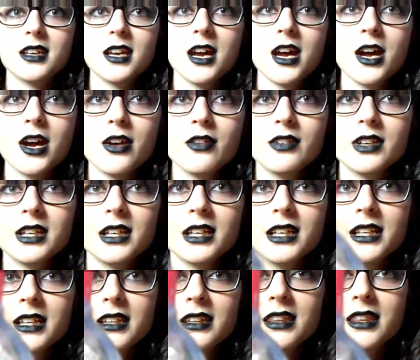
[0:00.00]

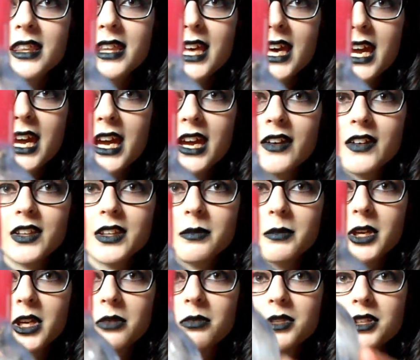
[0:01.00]
currently there at the
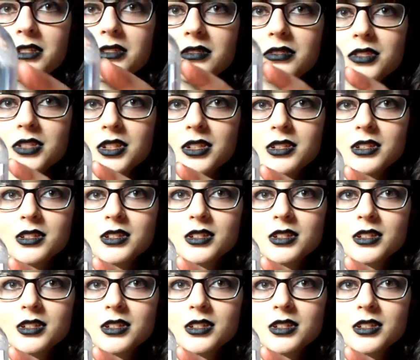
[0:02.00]
moment